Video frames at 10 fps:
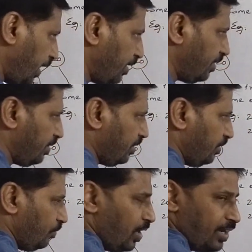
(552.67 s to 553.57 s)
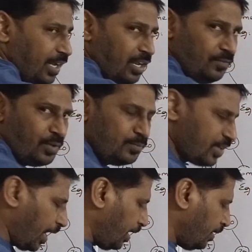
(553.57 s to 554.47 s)
right is we are taking from
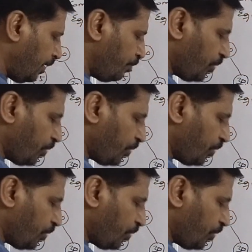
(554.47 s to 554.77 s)
stack